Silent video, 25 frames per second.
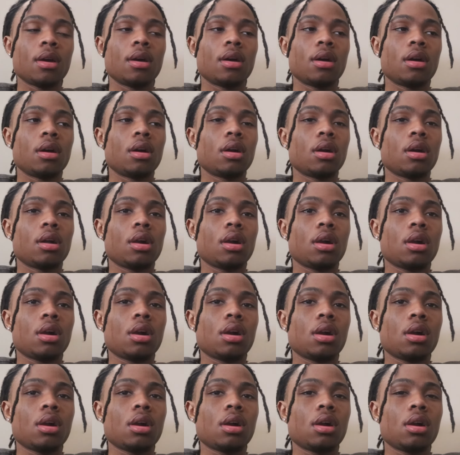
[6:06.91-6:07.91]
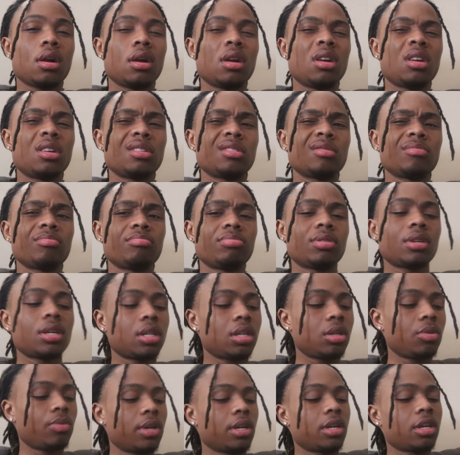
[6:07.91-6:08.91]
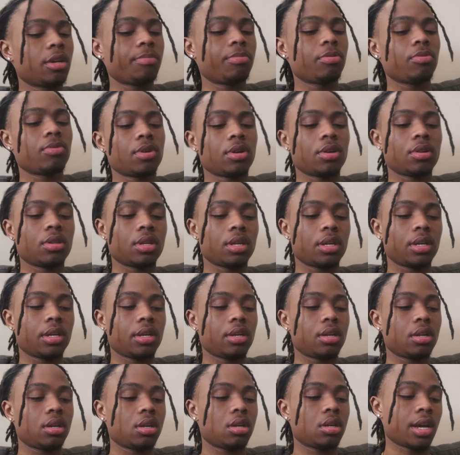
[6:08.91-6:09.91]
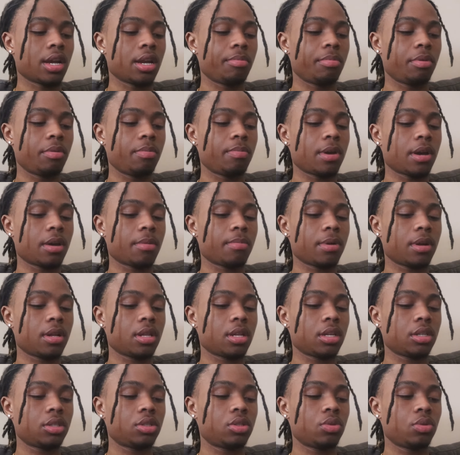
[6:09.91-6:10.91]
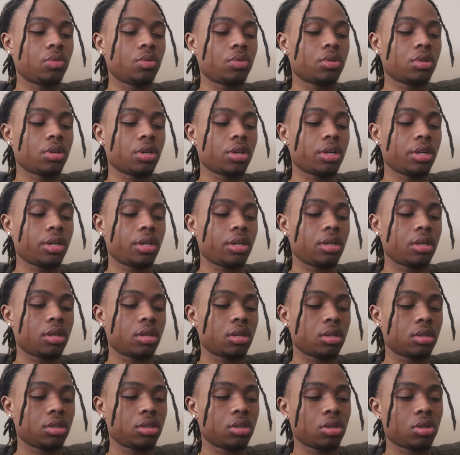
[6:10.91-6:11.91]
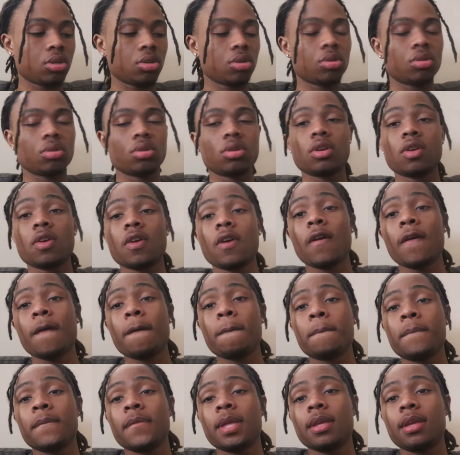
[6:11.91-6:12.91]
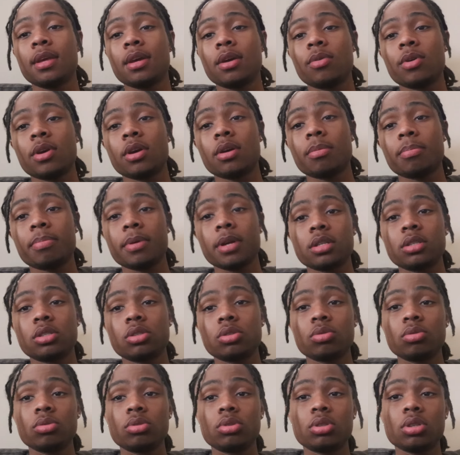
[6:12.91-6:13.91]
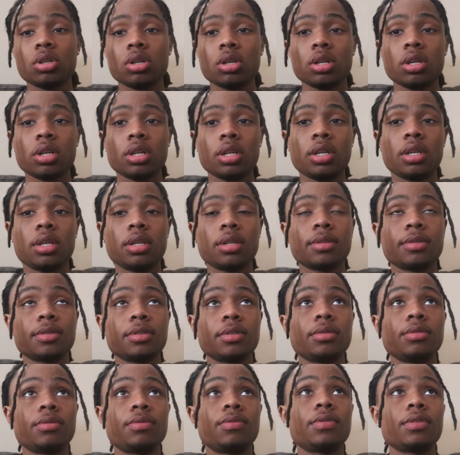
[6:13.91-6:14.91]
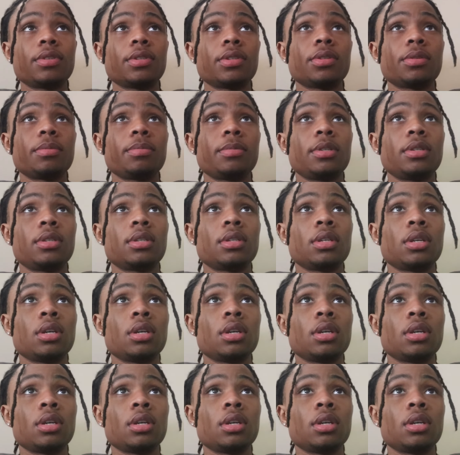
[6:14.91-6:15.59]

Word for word: Uh, probably wake up around like gotta be back by like 2:30. So yeah, wake up at 2:30. You feel me?